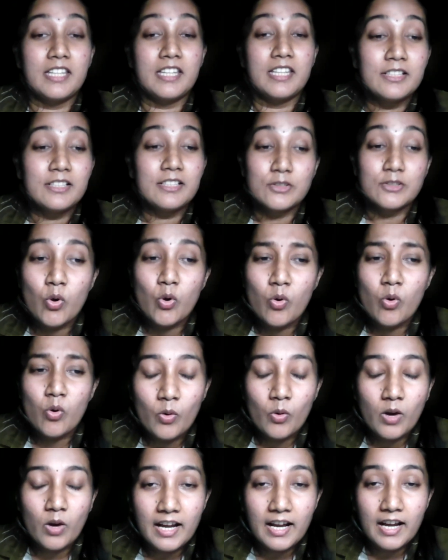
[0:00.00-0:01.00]
So I
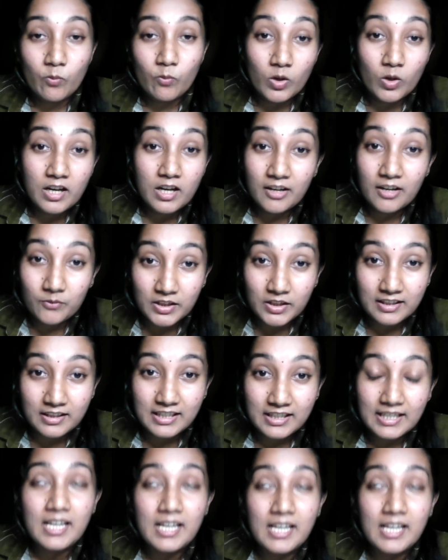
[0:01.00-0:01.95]
work hard with the